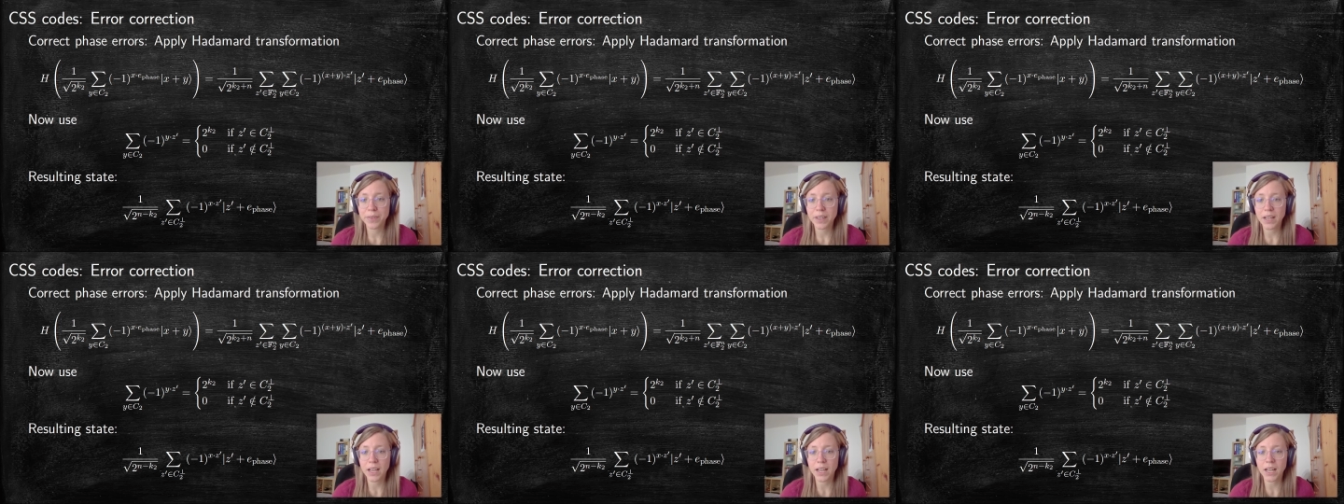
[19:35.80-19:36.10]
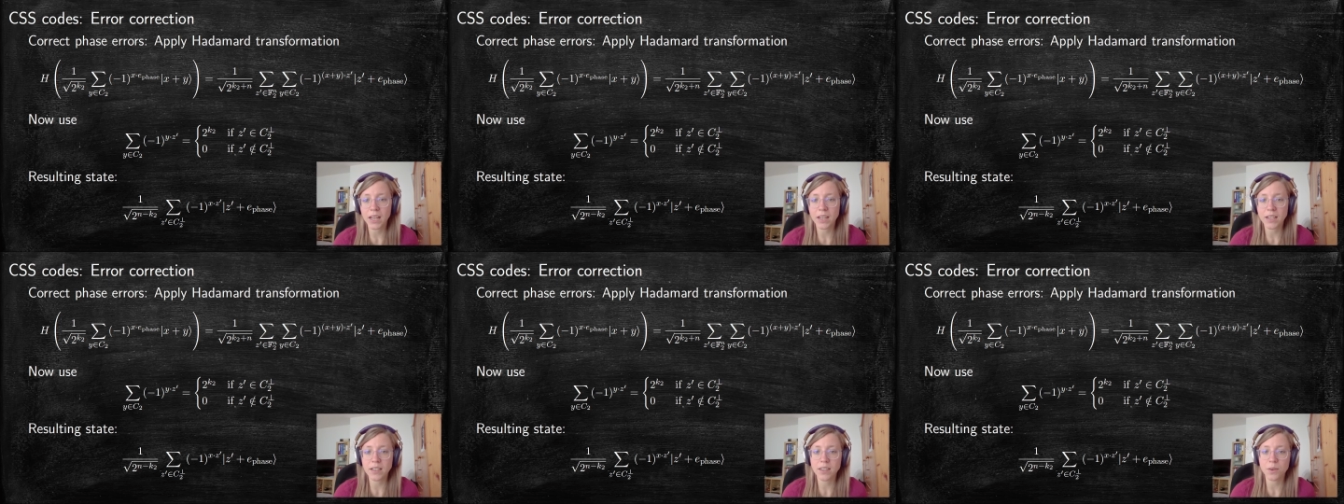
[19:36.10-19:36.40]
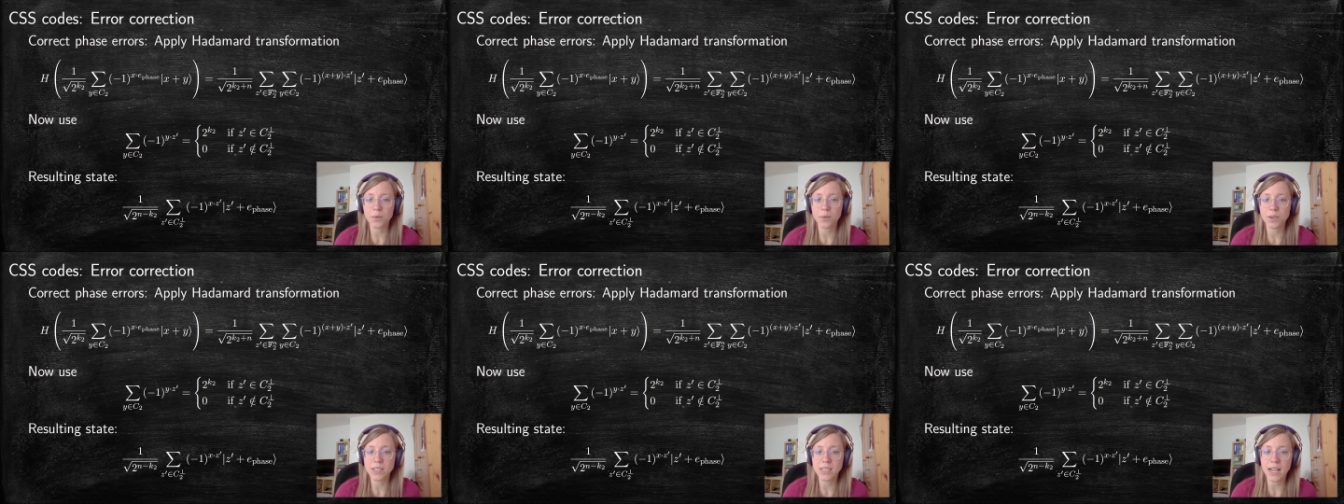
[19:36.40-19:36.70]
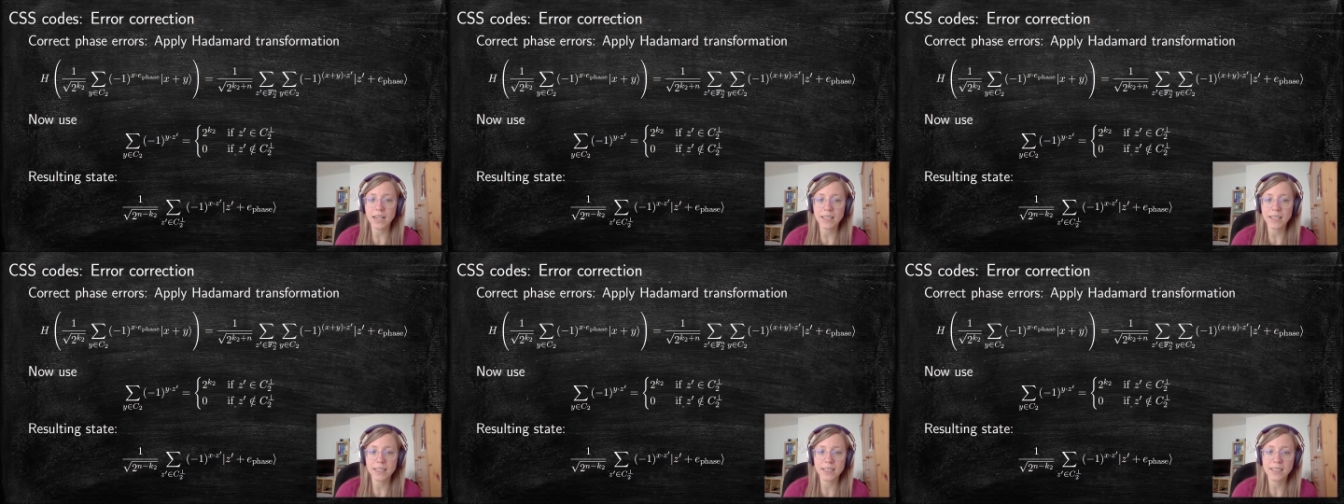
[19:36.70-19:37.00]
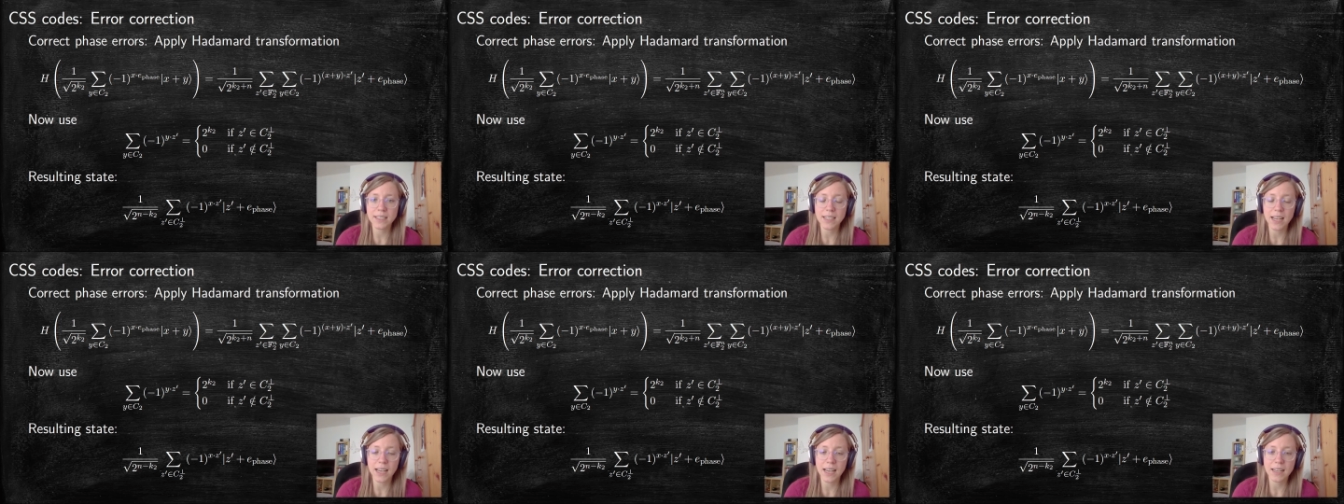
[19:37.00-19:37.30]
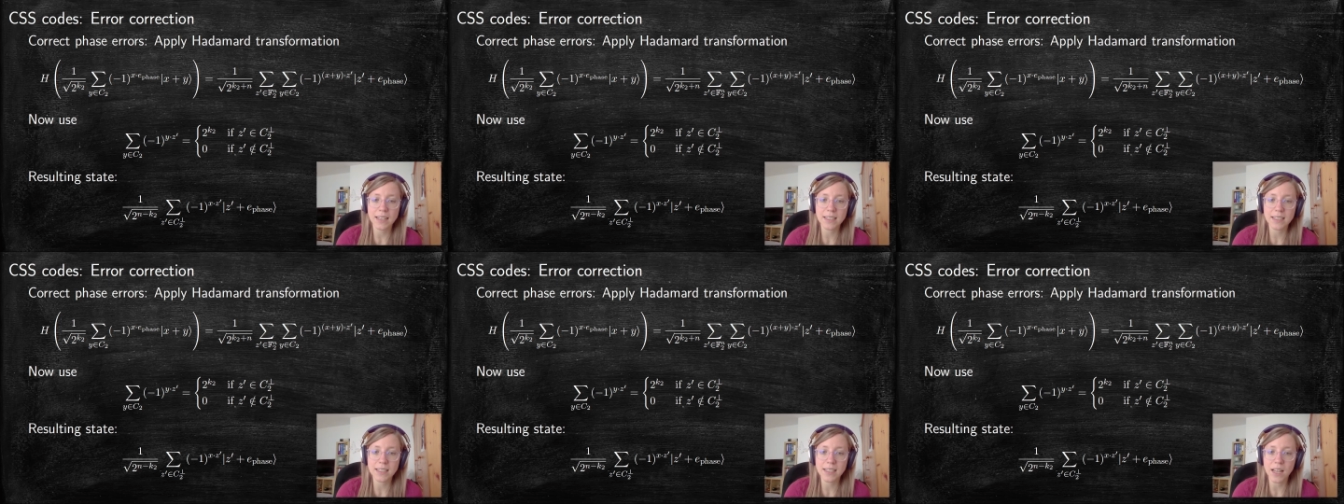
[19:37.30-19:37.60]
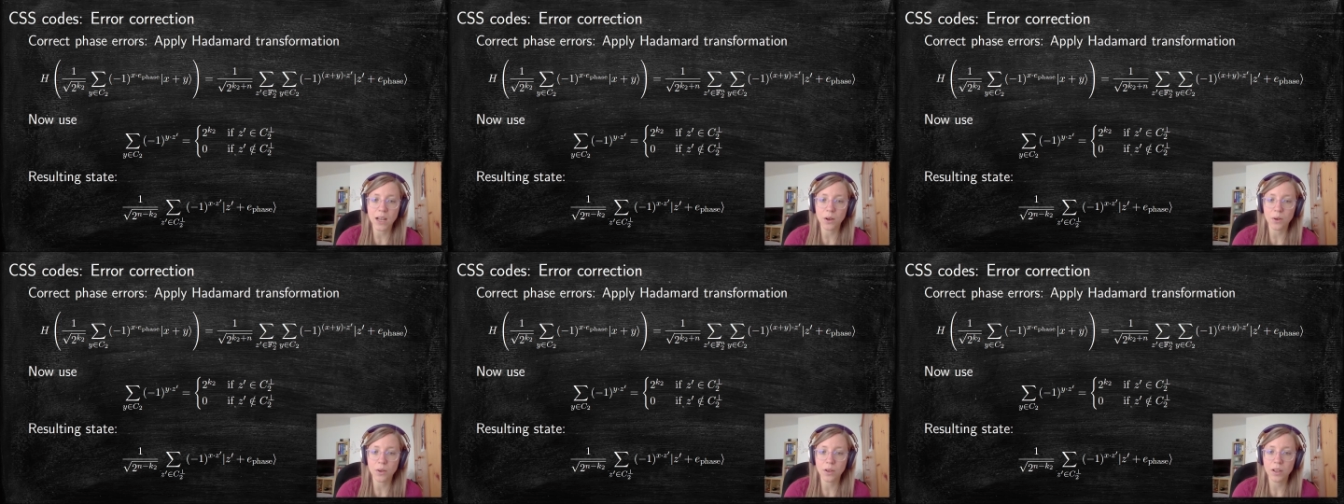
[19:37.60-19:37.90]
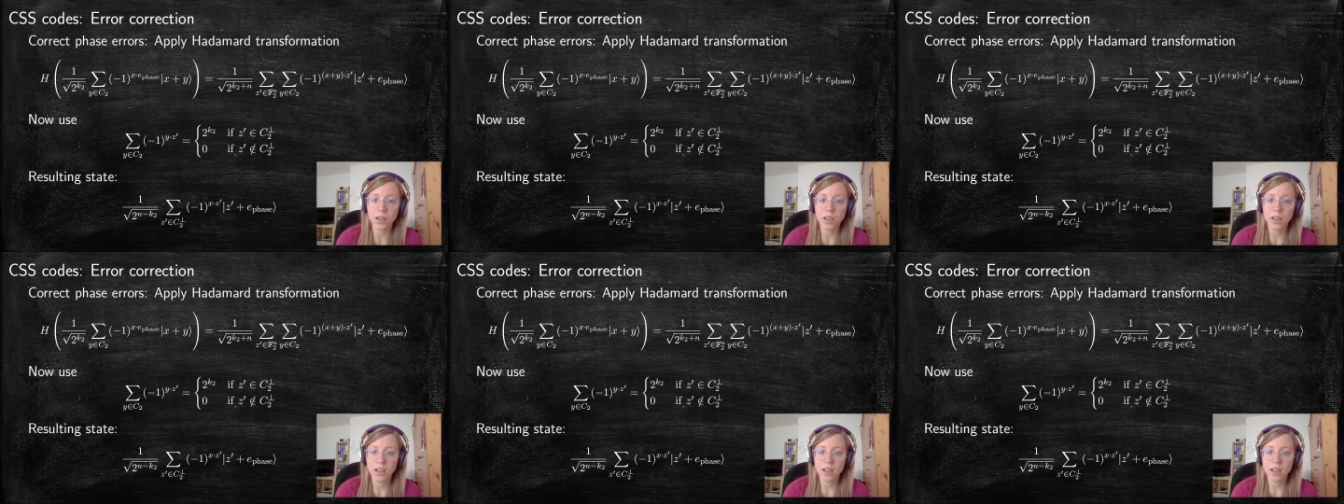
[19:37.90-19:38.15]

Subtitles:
and the resulting state is now